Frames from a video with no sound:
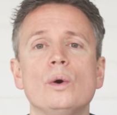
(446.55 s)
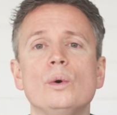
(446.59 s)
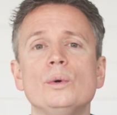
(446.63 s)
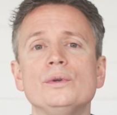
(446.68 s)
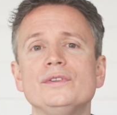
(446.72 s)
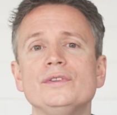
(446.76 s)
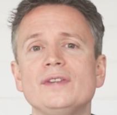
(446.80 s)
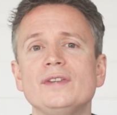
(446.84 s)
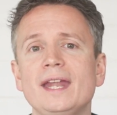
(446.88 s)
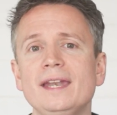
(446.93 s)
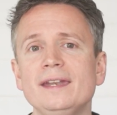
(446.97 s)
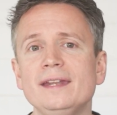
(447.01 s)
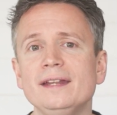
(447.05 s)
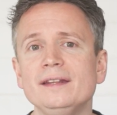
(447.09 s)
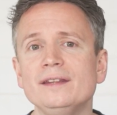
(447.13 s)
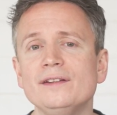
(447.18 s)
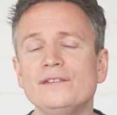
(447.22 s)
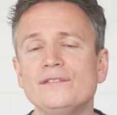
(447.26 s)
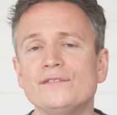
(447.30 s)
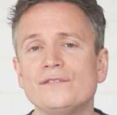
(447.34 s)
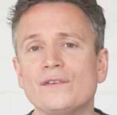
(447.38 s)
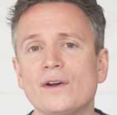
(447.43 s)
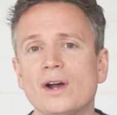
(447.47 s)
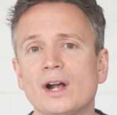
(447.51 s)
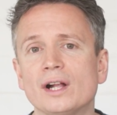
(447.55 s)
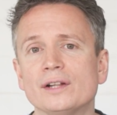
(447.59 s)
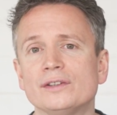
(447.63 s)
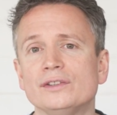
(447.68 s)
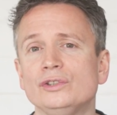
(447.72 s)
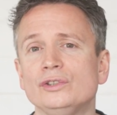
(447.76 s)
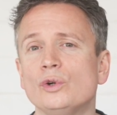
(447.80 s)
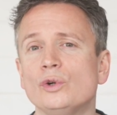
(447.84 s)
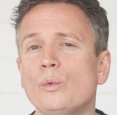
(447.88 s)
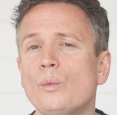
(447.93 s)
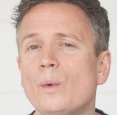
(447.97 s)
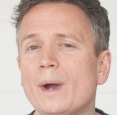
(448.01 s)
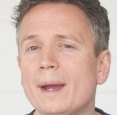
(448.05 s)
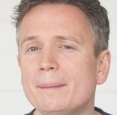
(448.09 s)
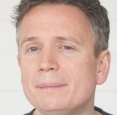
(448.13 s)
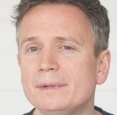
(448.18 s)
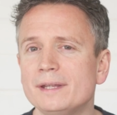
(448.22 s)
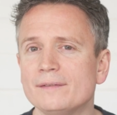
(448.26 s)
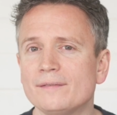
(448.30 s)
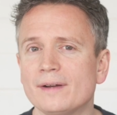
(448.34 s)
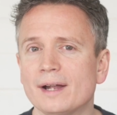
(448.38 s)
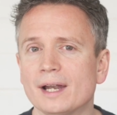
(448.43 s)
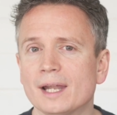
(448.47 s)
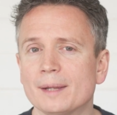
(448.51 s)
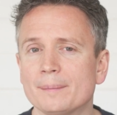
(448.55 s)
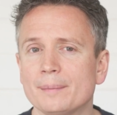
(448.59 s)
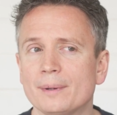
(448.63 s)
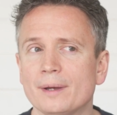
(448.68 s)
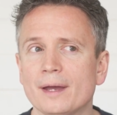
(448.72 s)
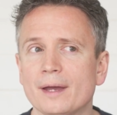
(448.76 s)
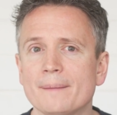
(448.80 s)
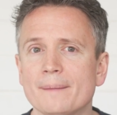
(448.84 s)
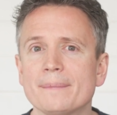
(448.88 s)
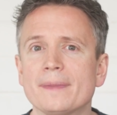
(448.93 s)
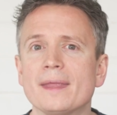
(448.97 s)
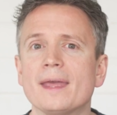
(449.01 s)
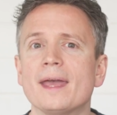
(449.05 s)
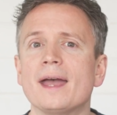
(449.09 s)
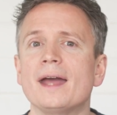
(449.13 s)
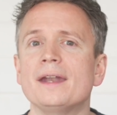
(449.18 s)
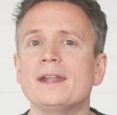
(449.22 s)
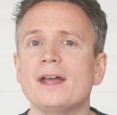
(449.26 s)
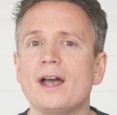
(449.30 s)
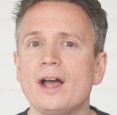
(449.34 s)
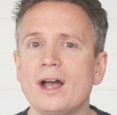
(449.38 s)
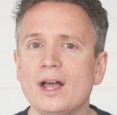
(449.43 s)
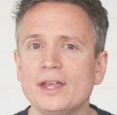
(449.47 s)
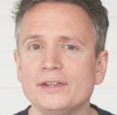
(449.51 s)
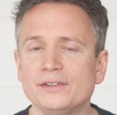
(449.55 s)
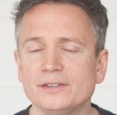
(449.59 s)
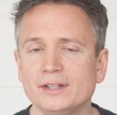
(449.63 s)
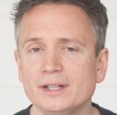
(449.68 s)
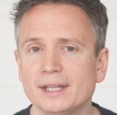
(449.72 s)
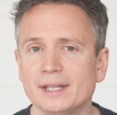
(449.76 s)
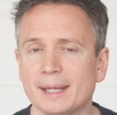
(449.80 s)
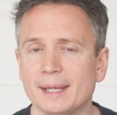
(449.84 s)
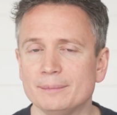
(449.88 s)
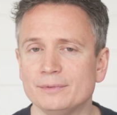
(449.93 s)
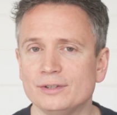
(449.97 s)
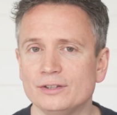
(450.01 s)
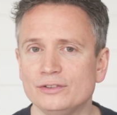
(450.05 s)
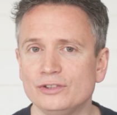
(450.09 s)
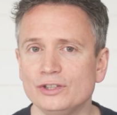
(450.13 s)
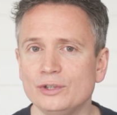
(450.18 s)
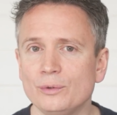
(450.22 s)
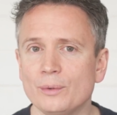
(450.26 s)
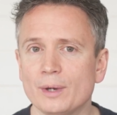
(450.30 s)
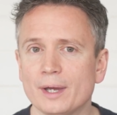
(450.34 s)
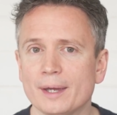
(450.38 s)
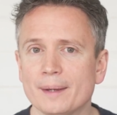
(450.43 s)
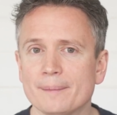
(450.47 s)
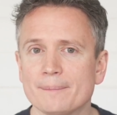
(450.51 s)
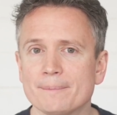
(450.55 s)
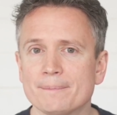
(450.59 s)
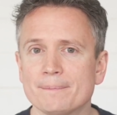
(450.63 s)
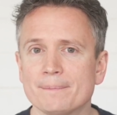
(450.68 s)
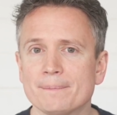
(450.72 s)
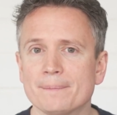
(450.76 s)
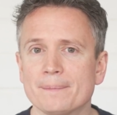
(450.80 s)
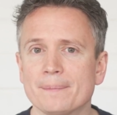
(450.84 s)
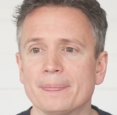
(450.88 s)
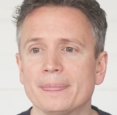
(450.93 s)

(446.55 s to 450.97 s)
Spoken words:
or sending the file to your web developer and asking them to do it.